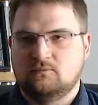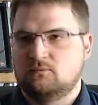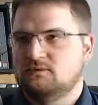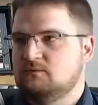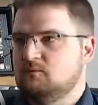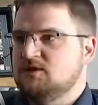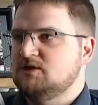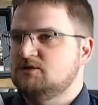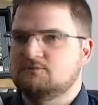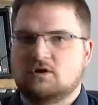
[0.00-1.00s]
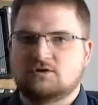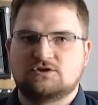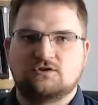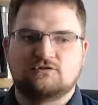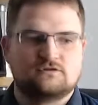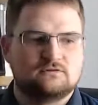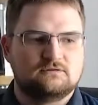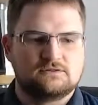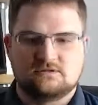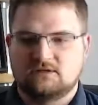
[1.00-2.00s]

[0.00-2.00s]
Windows, Microsoft, and